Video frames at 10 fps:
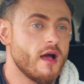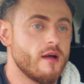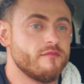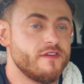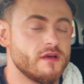
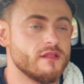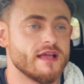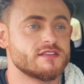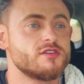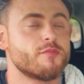I'm feeling
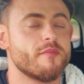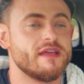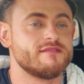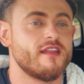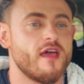like
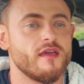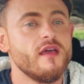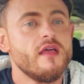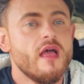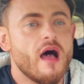Superman today,
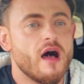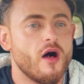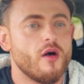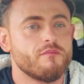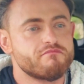
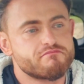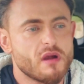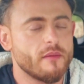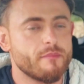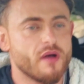I'll
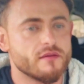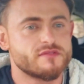probably